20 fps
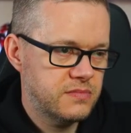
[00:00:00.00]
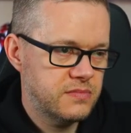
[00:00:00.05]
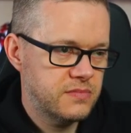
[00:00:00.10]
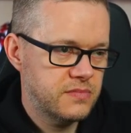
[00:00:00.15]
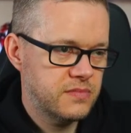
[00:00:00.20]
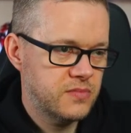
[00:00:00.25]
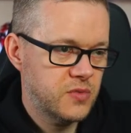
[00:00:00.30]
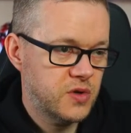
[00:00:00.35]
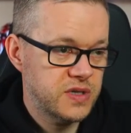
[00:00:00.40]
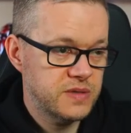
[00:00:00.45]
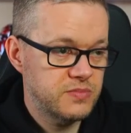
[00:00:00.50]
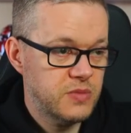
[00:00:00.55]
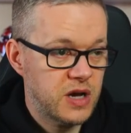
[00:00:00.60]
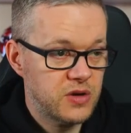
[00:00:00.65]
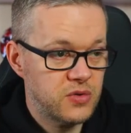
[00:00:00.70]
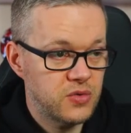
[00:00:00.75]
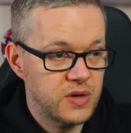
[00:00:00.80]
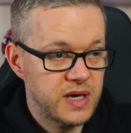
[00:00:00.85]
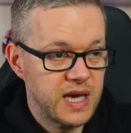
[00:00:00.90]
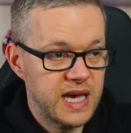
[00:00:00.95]
What does
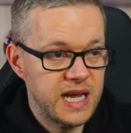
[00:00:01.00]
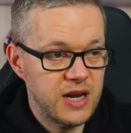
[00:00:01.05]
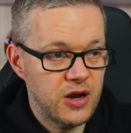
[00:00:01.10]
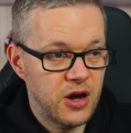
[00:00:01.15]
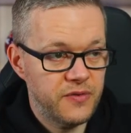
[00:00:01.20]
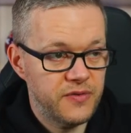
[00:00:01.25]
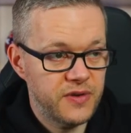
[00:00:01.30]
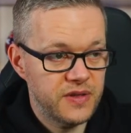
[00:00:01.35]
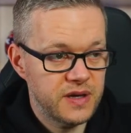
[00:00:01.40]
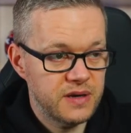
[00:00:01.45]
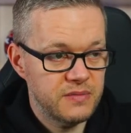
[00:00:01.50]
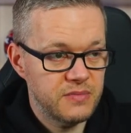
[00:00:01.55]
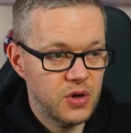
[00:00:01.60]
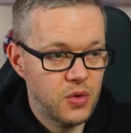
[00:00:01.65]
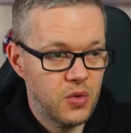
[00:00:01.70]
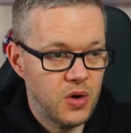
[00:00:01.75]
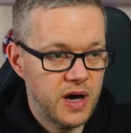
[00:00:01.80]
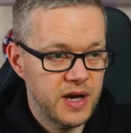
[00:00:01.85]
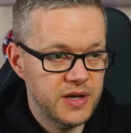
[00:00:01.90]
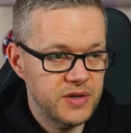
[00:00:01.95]
Michael Keane offer that
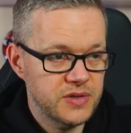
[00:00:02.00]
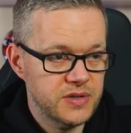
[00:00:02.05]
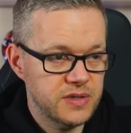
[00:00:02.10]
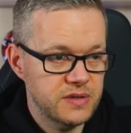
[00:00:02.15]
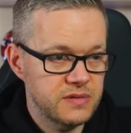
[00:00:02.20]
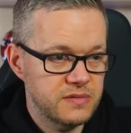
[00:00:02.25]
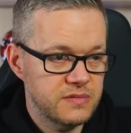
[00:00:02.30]
Maguire doesn't?